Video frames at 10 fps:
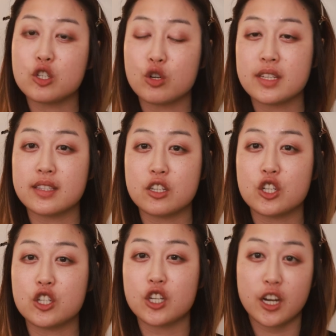
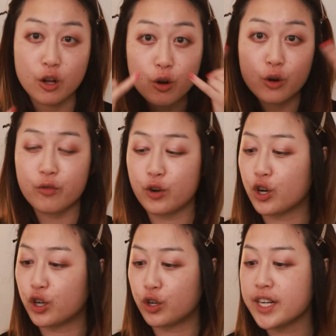transition shade over
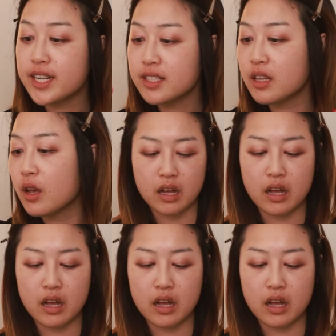her crease.